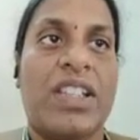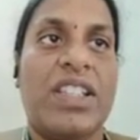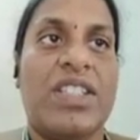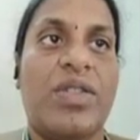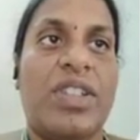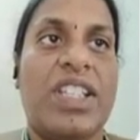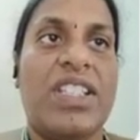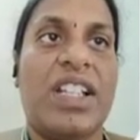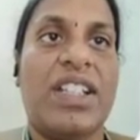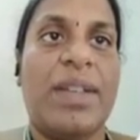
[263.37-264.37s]
So
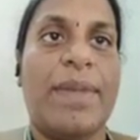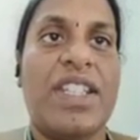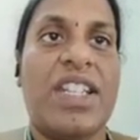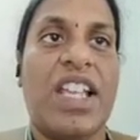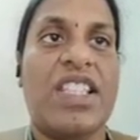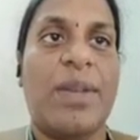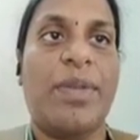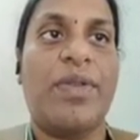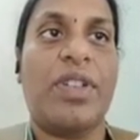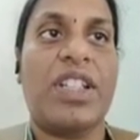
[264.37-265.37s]
these are the best example for